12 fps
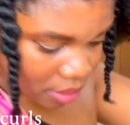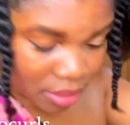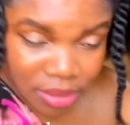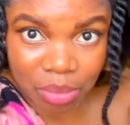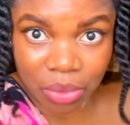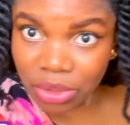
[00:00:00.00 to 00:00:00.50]

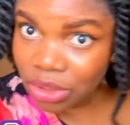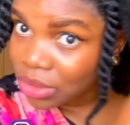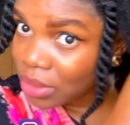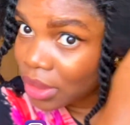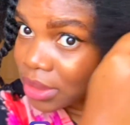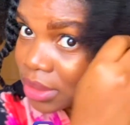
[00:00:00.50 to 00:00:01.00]
These
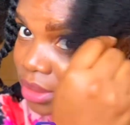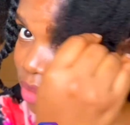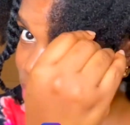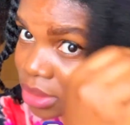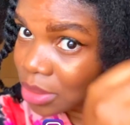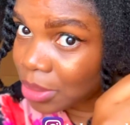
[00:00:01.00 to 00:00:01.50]

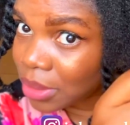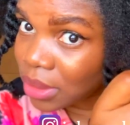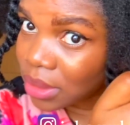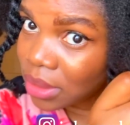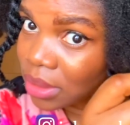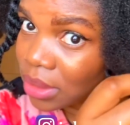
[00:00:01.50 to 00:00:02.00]
moisturizers just
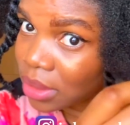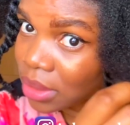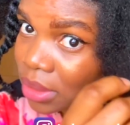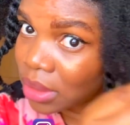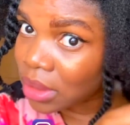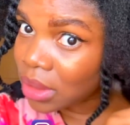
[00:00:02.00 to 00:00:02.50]
be
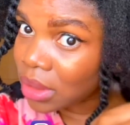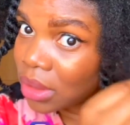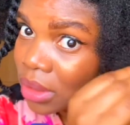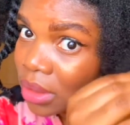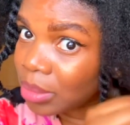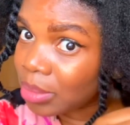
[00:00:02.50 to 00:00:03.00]

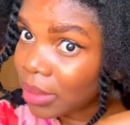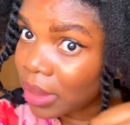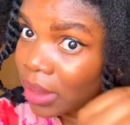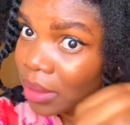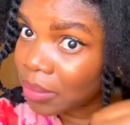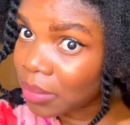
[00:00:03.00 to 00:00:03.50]

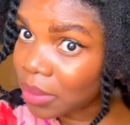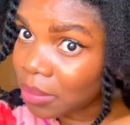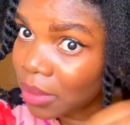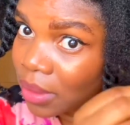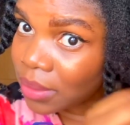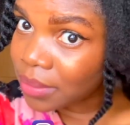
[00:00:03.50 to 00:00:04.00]
playing me,
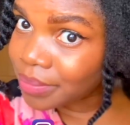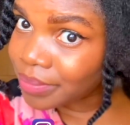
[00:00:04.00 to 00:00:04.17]
man.